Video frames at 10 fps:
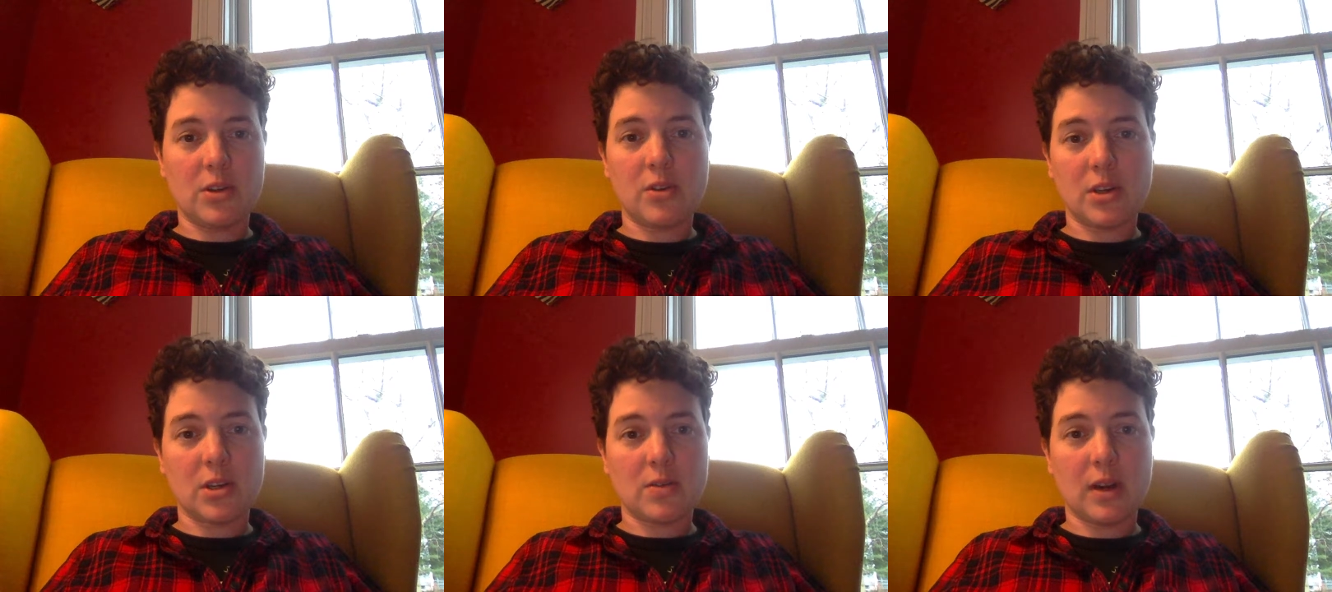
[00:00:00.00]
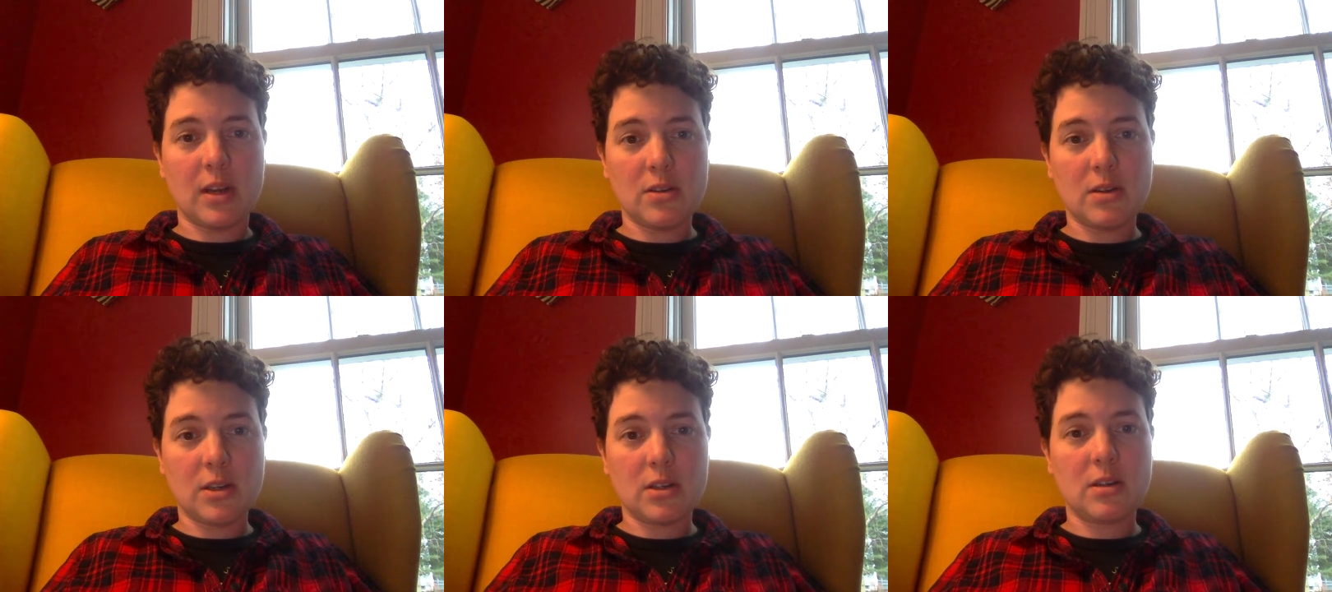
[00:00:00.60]
You can just write
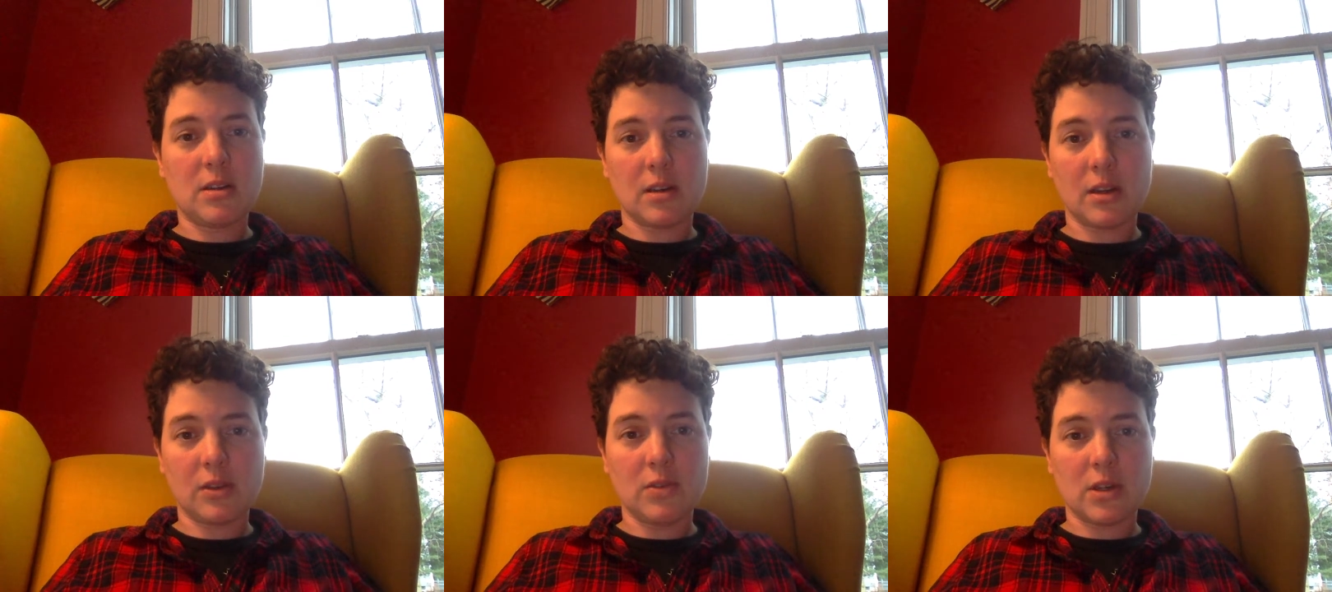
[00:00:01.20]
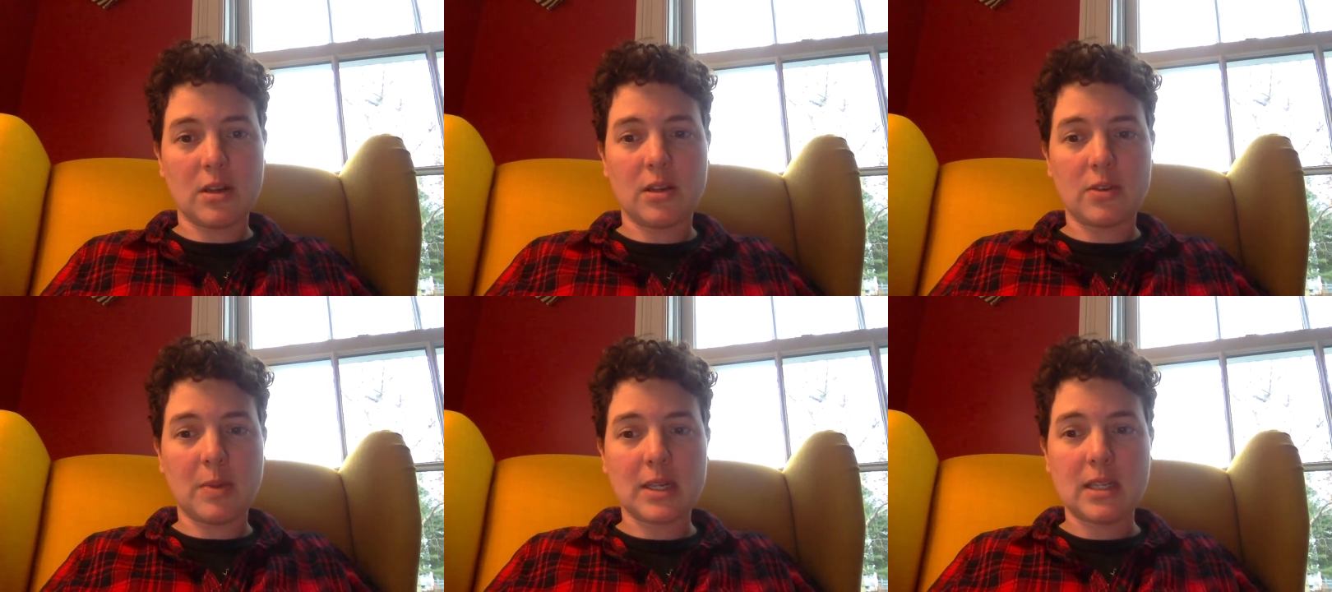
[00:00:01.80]
introduction and conclusion in those
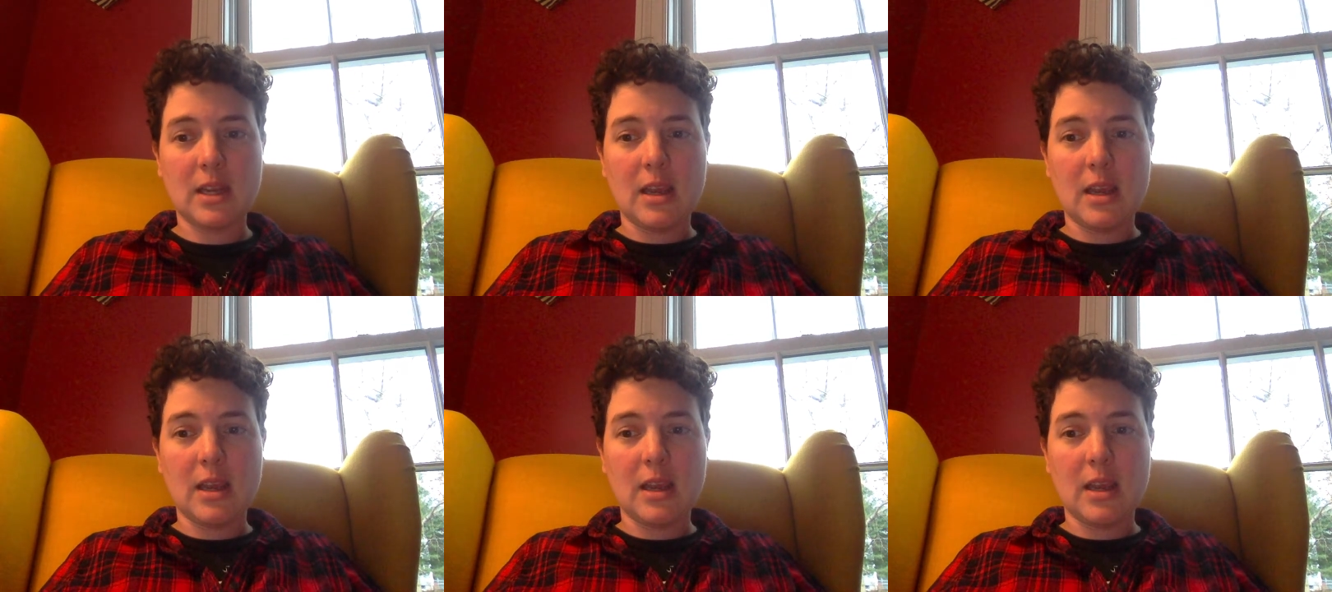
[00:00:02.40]
spots.